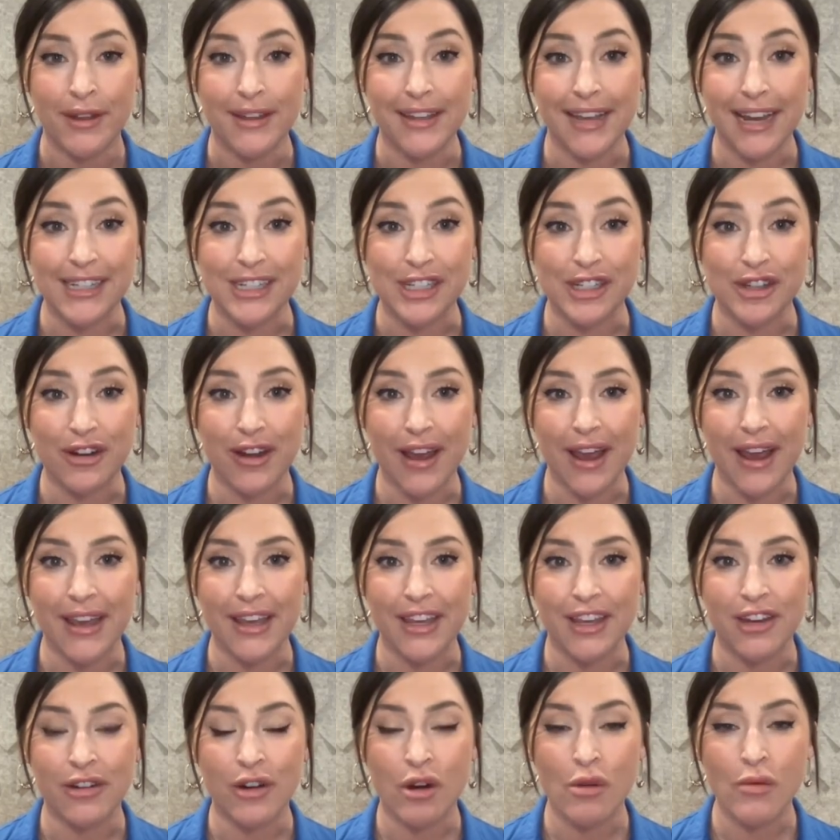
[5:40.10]
Yesterday,
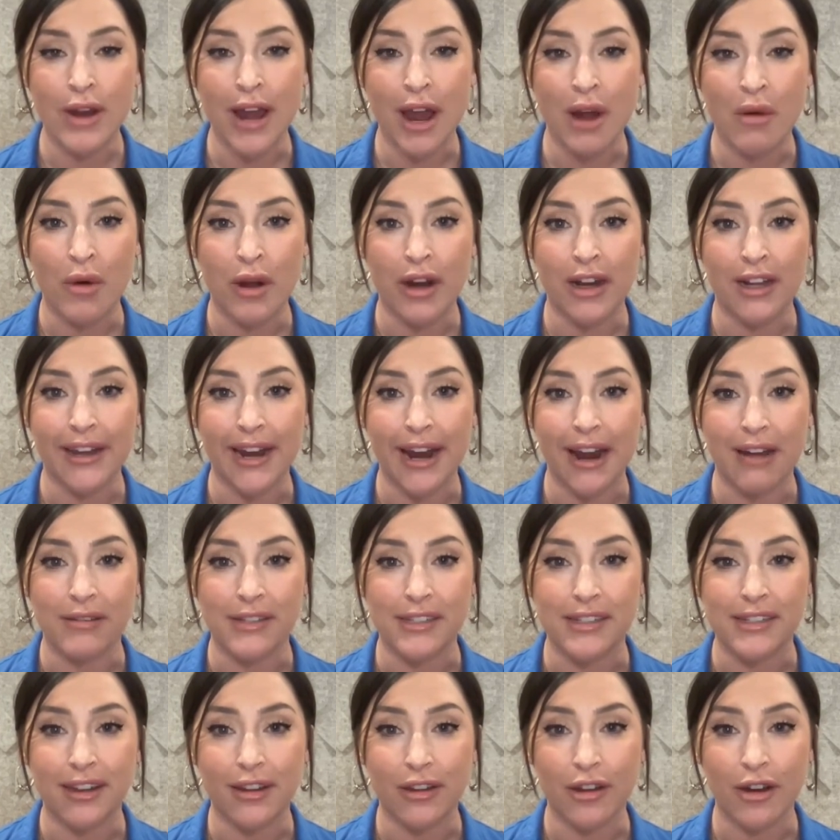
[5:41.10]
Hxro Network
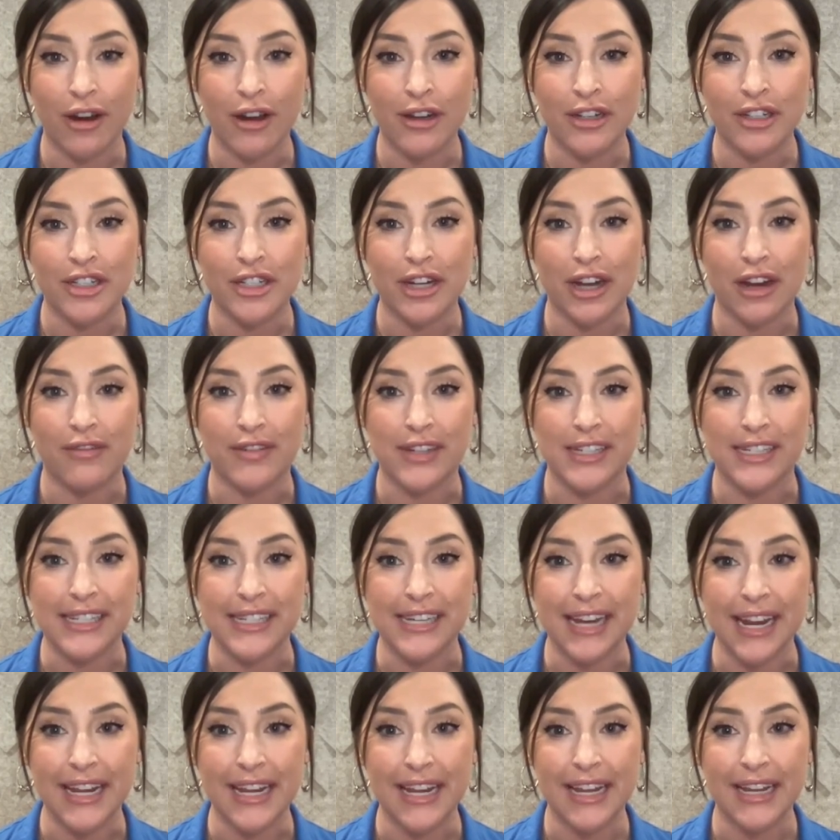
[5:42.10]
announced the launch of a
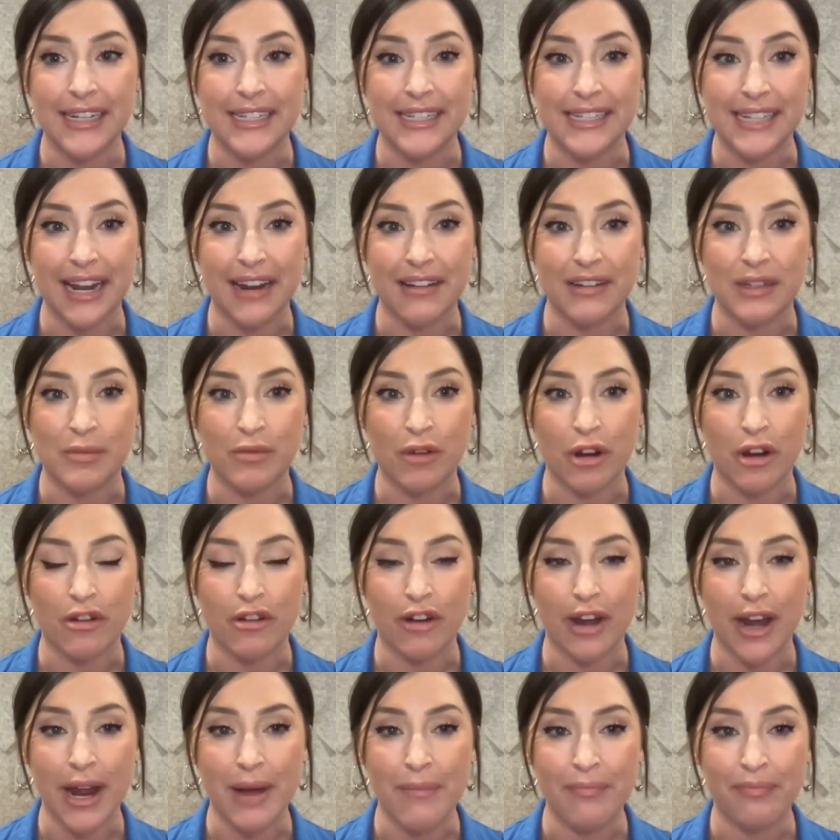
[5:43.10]
staking incentives
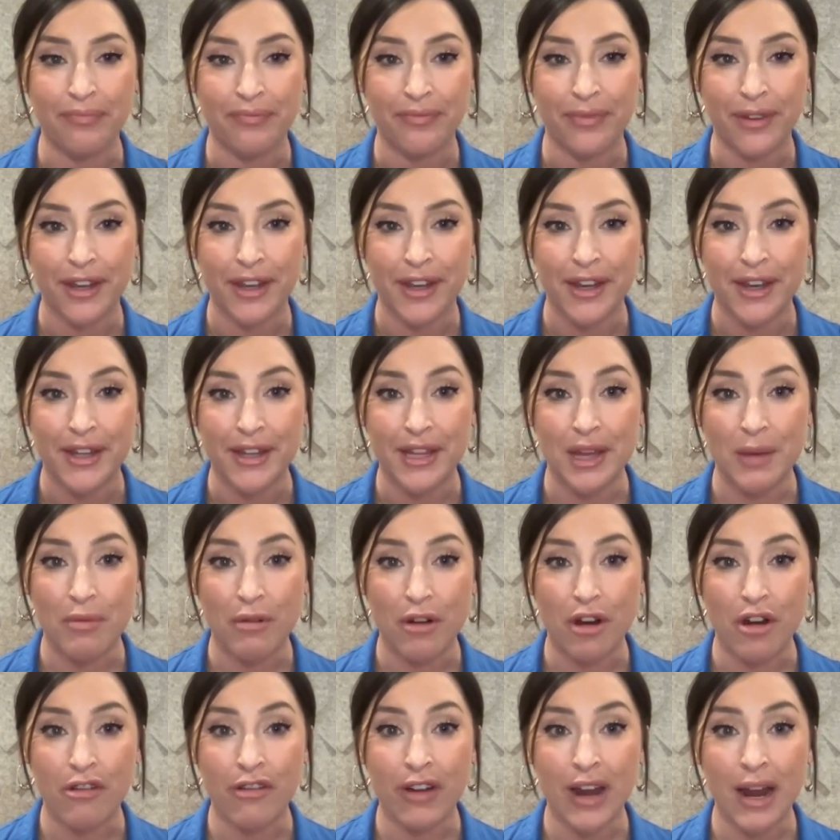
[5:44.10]
program. The
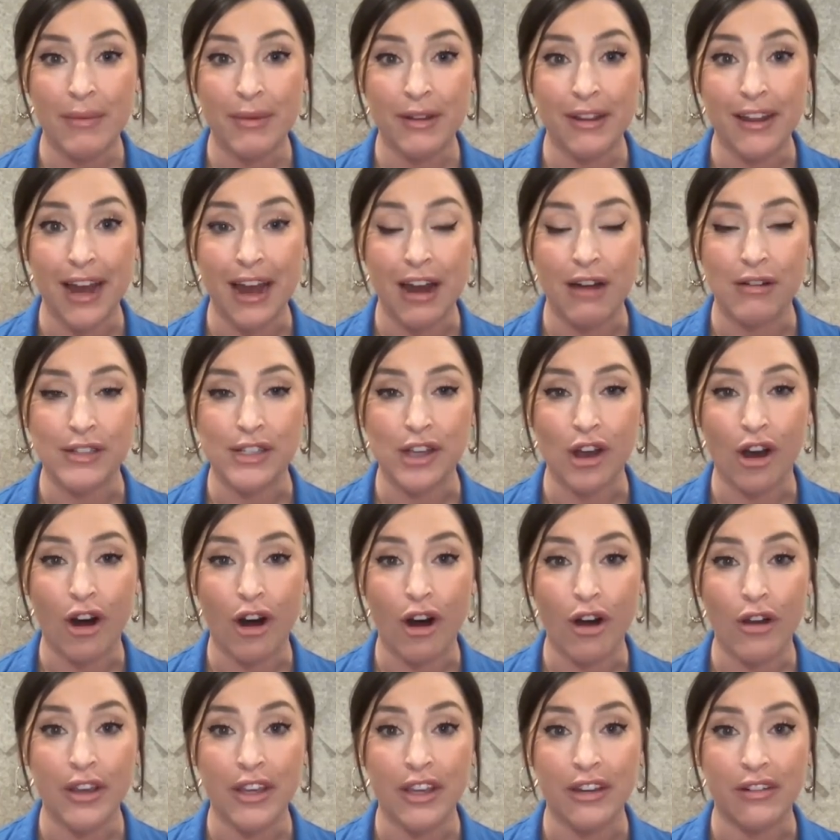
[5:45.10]
program allows
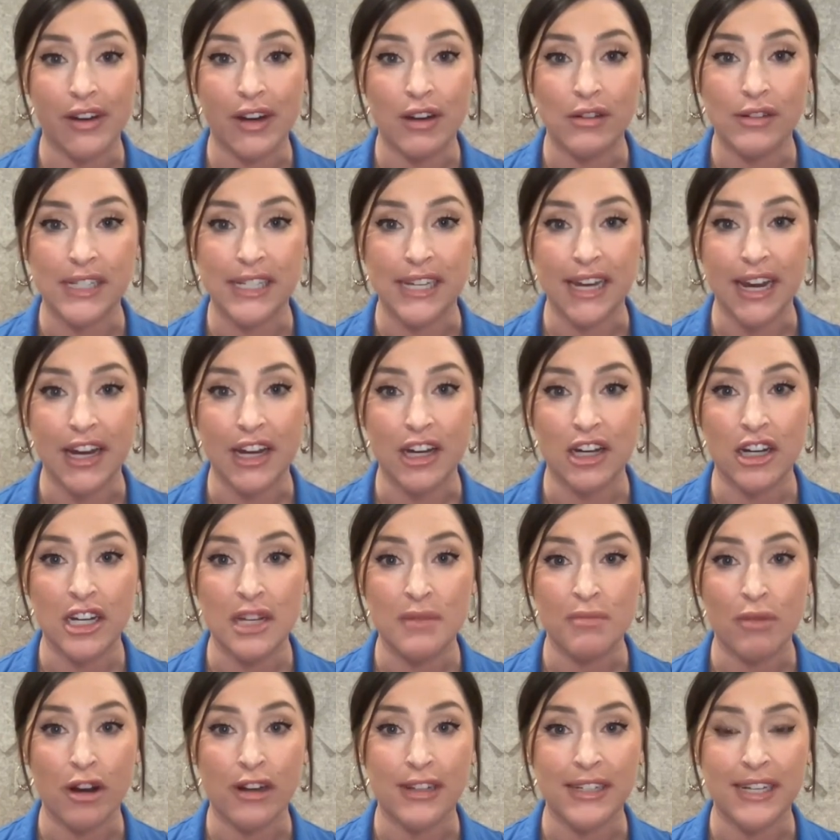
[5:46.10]
all Hxro
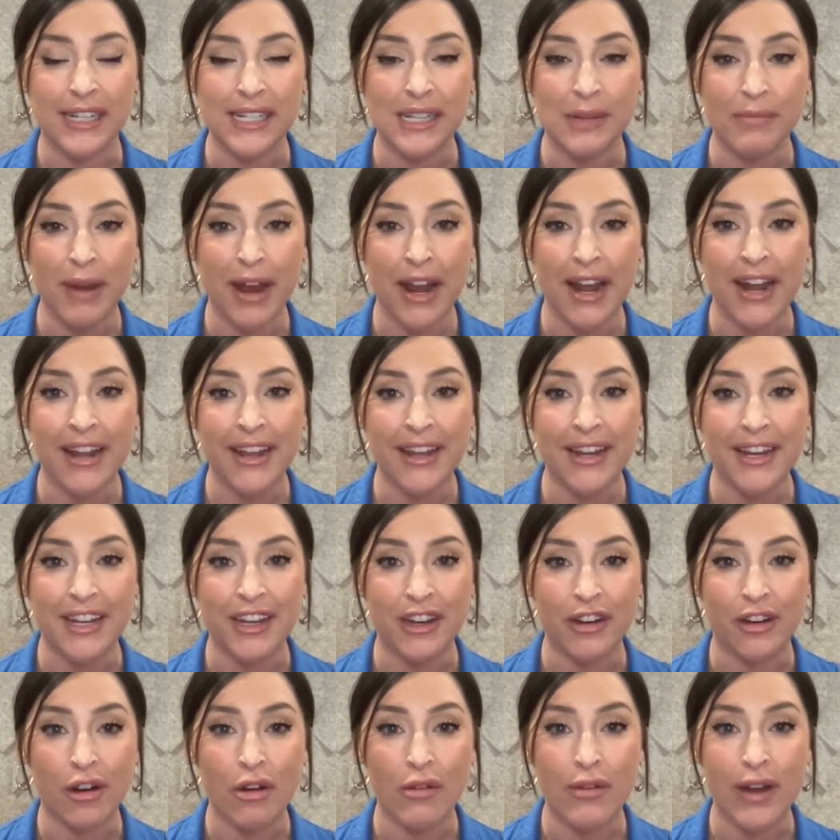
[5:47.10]
stakers participating in
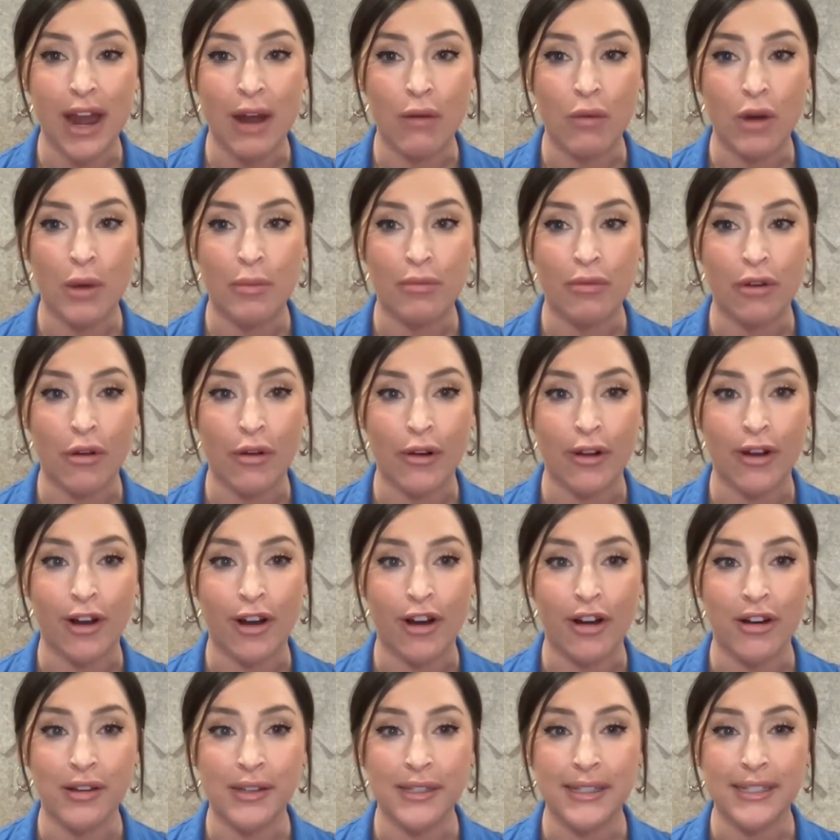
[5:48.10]
Hxro Network
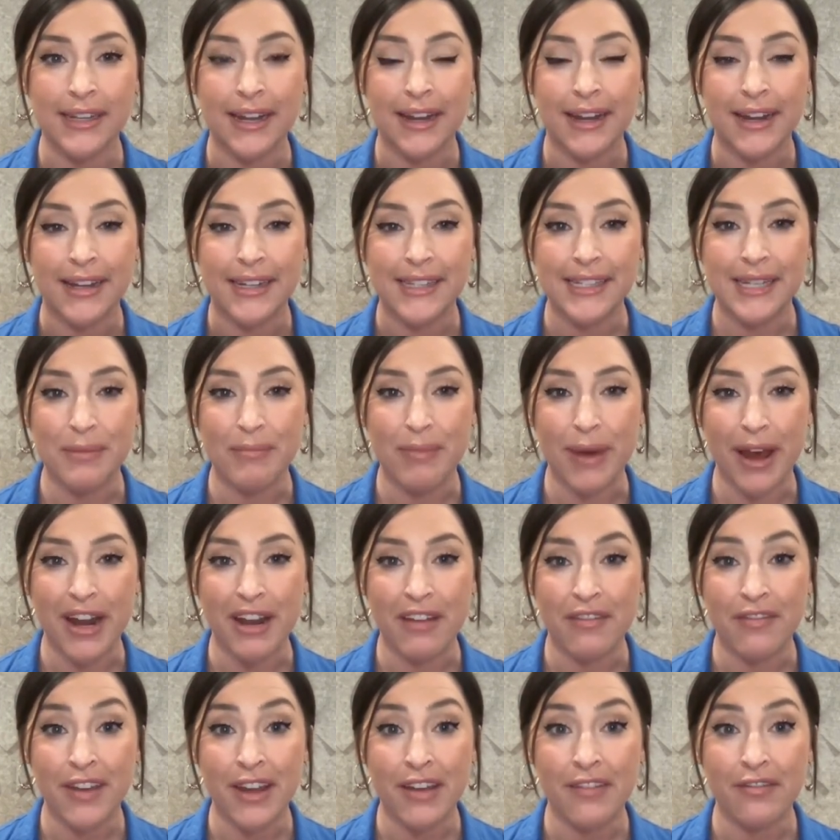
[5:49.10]
protocols to
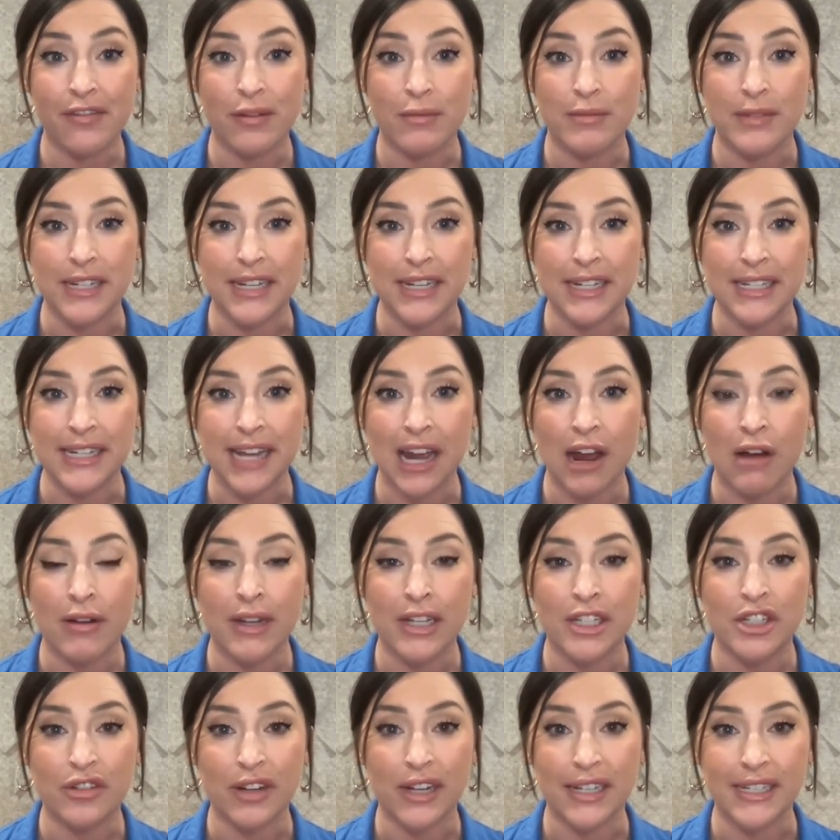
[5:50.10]
benefit from
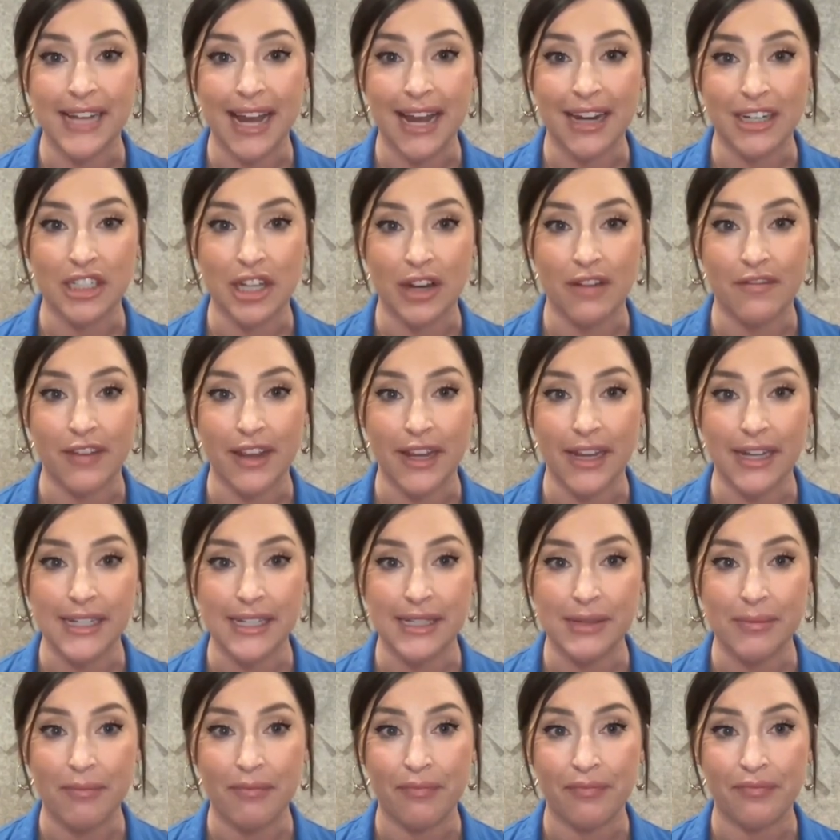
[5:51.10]
discounted transaction
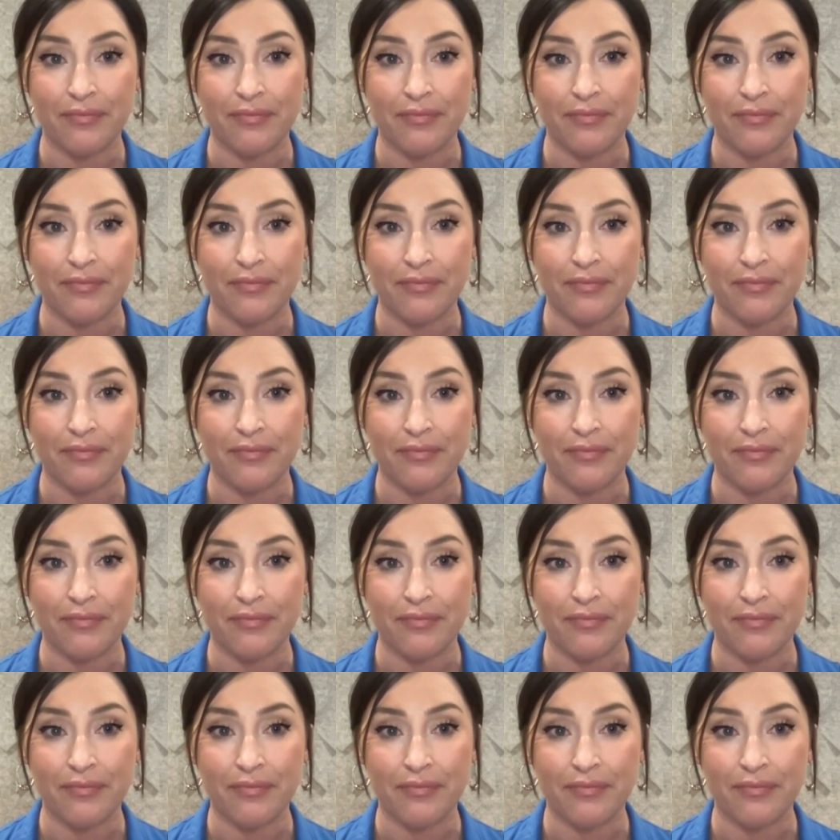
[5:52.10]
fees.